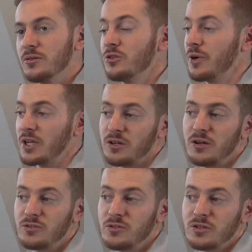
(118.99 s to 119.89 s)
you might
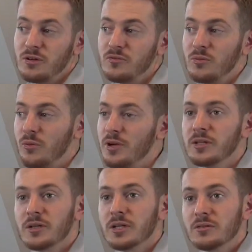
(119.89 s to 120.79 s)
cause yourself a
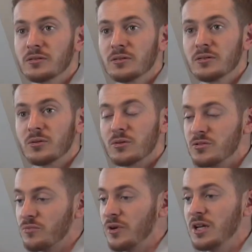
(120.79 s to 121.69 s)
warning light or
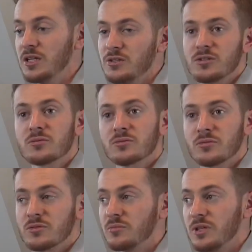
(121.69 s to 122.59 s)
some running issues
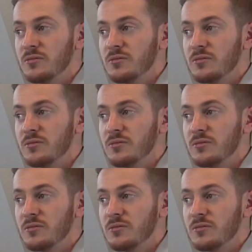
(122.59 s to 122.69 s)
or some